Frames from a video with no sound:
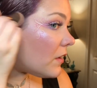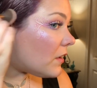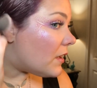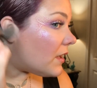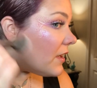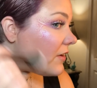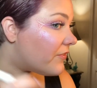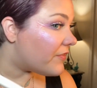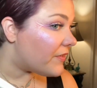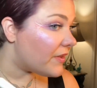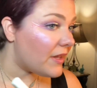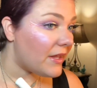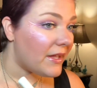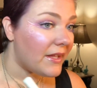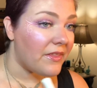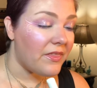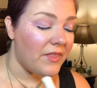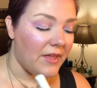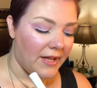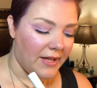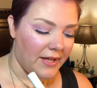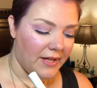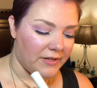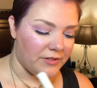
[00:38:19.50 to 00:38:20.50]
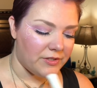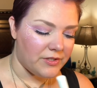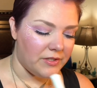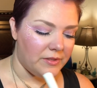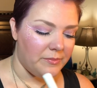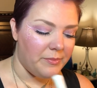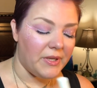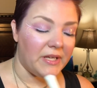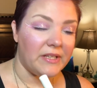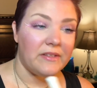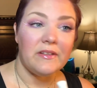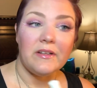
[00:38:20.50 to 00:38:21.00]
I feel like that actually
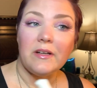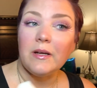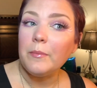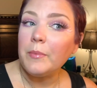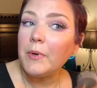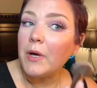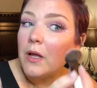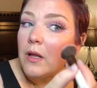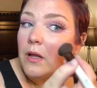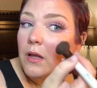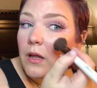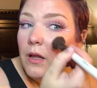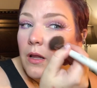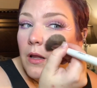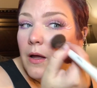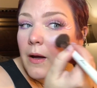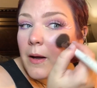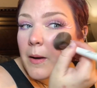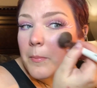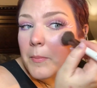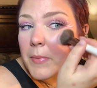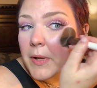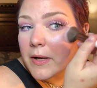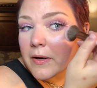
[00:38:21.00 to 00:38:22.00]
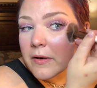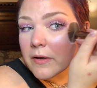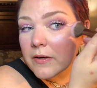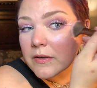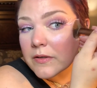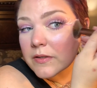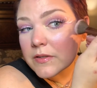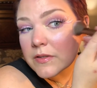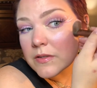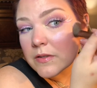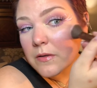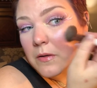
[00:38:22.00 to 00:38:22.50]
picked it up a lot better.
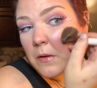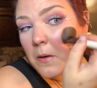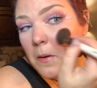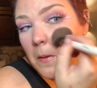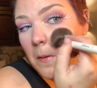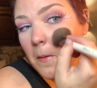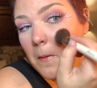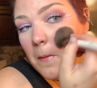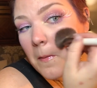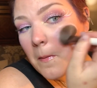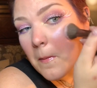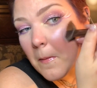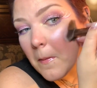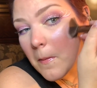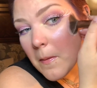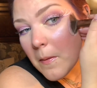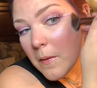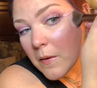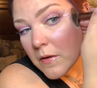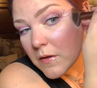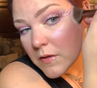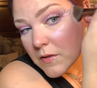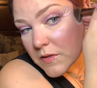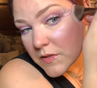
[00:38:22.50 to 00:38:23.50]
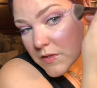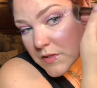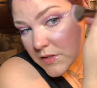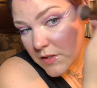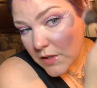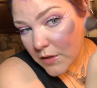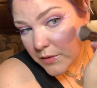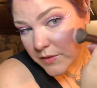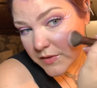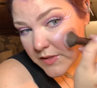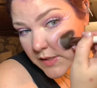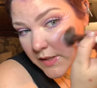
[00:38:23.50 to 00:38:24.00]

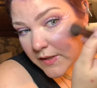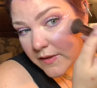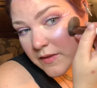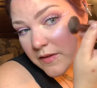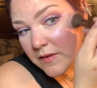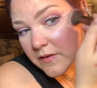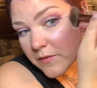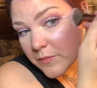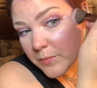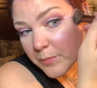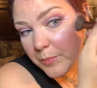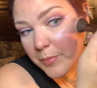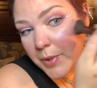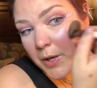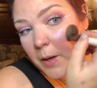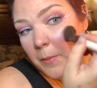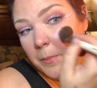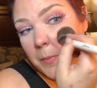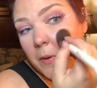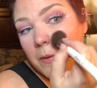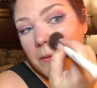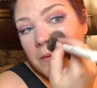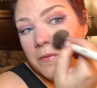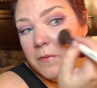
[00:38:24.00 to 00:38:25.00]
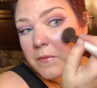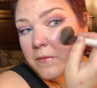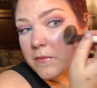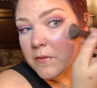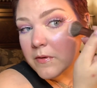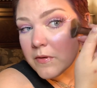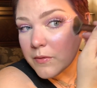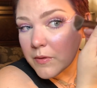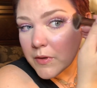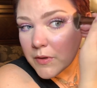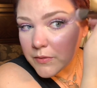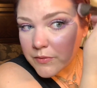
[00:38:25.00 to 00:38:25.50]
So it's like this purple
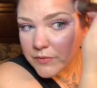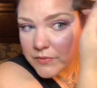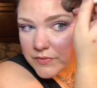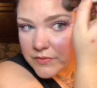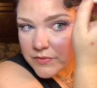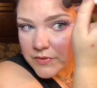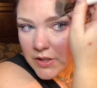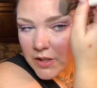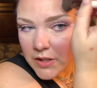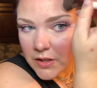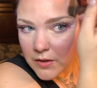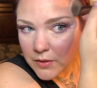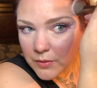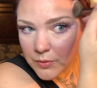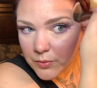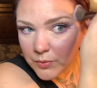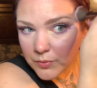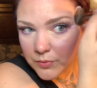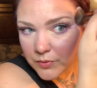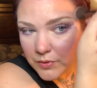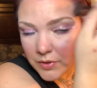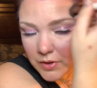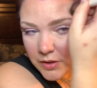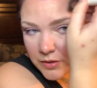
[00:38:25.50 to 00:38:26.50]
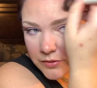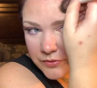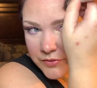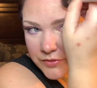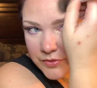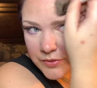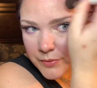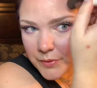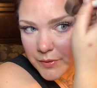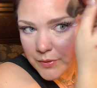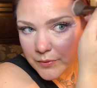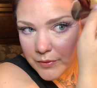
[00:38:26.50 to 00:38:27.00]
duotone or
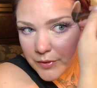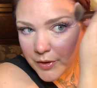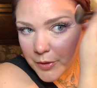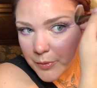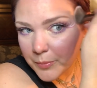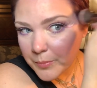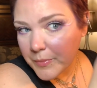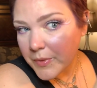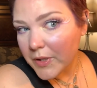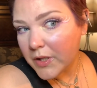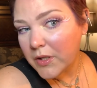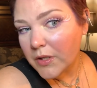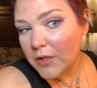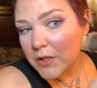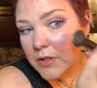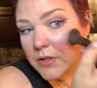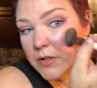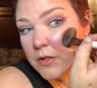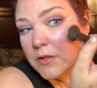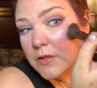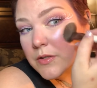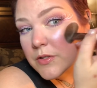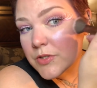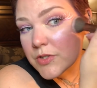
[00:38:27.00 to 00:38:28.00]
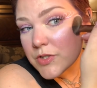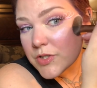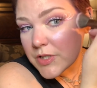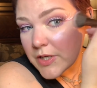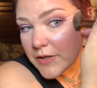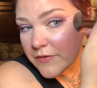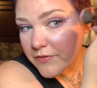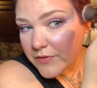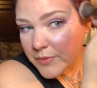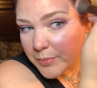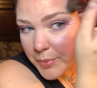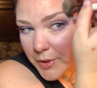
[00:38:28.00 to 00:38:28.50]
duochrome
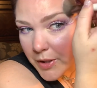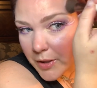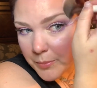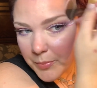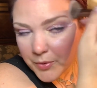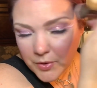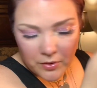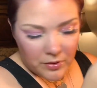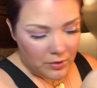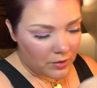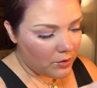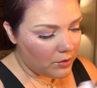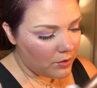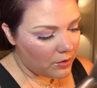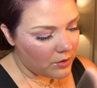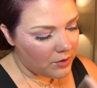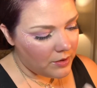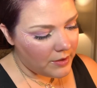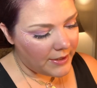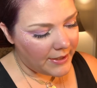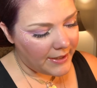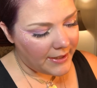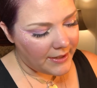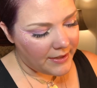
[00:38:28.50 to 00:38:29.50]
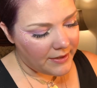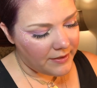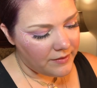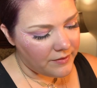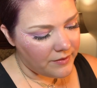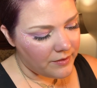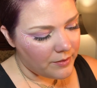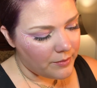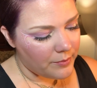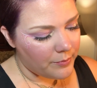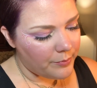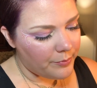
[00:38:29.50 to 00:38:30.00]
shift, purple and
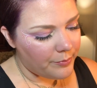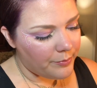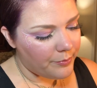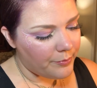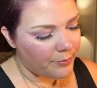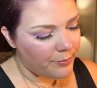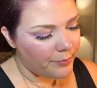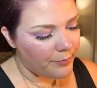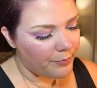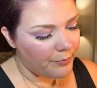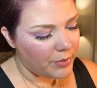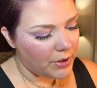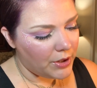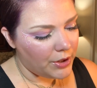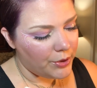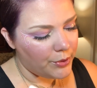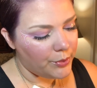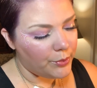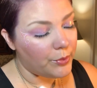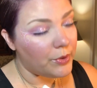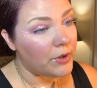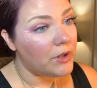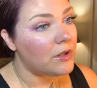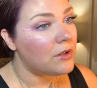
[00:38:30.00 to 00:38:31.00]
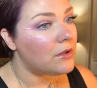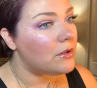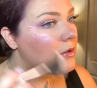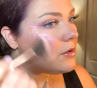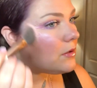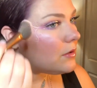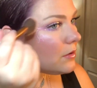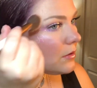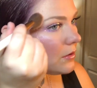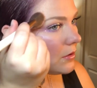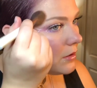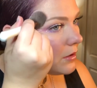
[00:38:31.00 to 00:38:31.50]
blue.
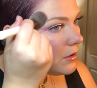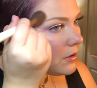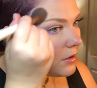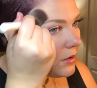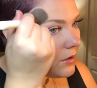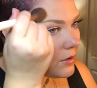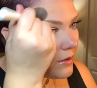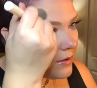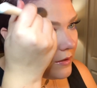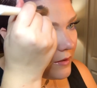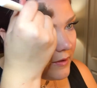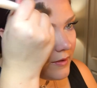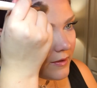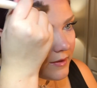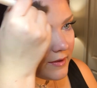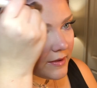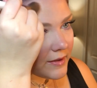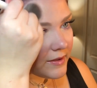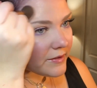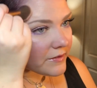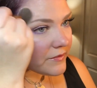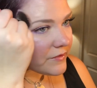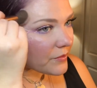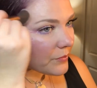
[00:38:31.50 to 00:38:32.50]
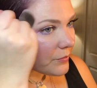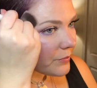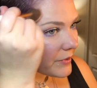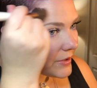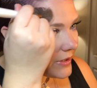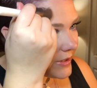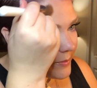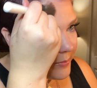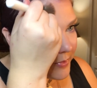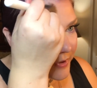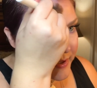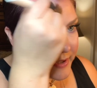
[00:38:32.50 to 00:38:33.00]
And it's
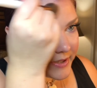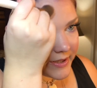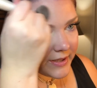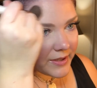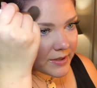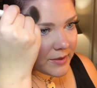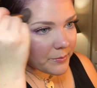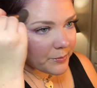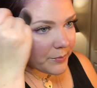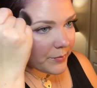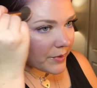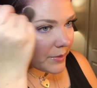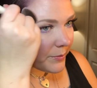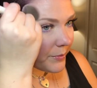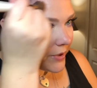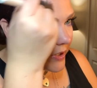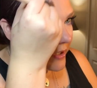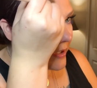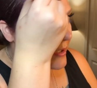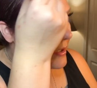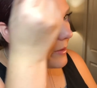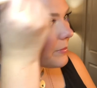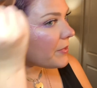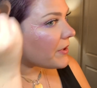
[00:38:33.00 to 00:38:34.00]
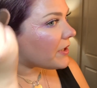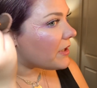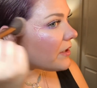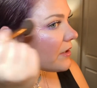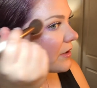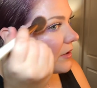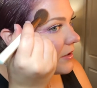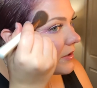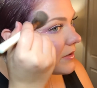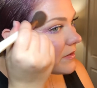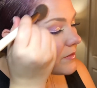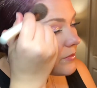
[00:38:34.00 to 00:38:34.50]
really pretty. I'm gonna put it up
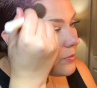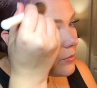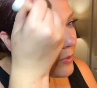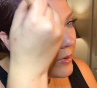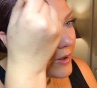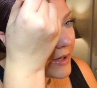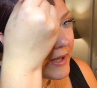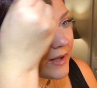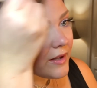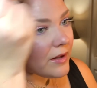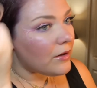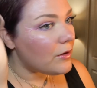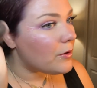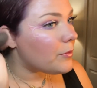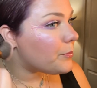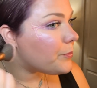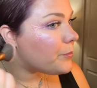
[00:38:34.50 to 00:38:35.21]
here as well.